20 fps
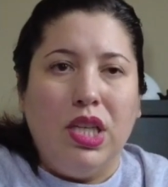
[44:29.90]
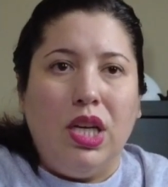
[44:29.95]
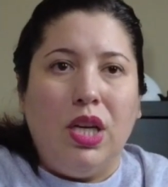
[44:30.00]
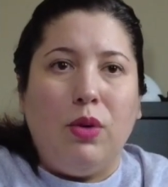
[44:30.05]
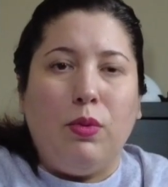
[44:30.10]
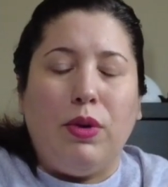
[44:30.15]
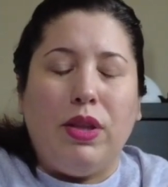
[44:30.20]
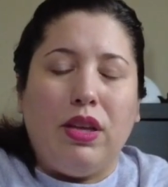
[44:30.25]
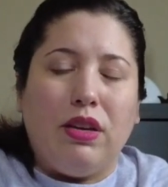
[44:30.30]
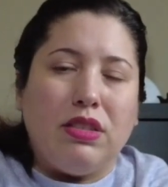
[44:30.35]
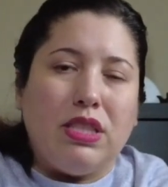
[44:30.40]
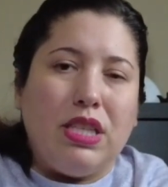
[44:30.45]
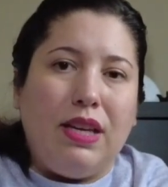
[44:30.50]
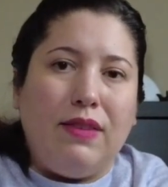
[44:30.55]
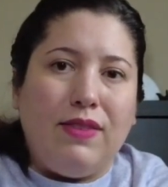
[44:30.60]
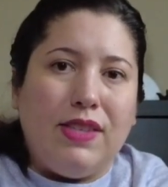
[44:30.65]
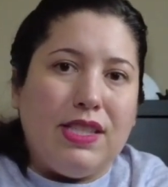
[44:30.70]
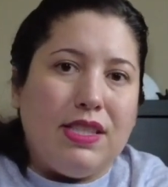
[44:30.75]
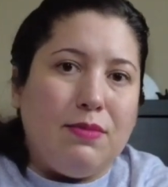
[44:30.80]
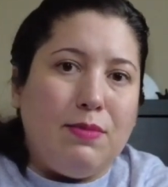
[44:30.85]
with
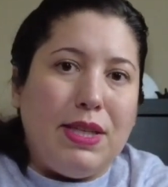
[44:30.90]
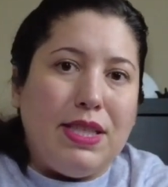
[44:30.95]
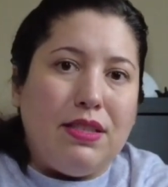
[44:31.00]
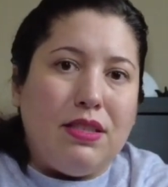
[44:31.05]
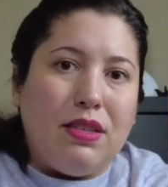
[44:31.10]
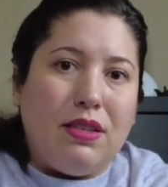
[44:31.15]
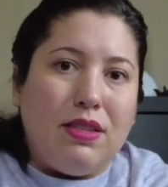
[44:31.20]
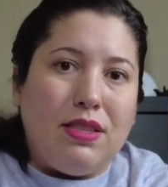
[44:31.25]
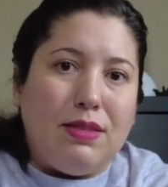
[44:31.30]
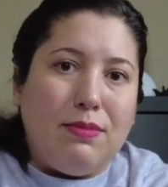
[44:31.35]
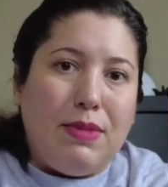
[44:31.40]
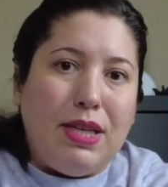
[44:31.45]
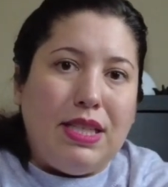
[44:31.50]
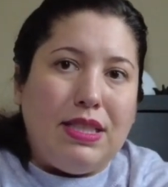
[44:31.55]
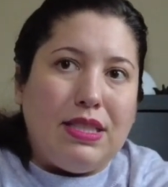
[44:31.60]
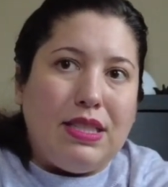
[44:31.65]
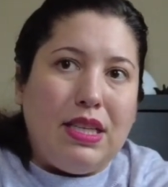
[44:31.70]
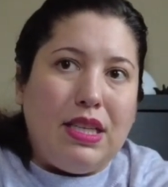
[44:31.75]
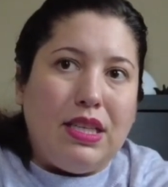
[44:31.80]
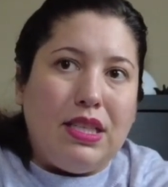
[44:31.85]
Octavia Spencer is
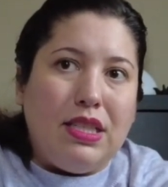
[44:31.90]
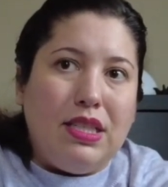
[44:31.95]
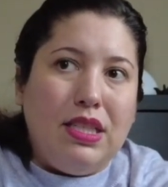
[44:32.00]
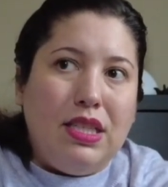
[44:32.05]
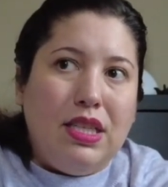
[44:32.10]
amazing.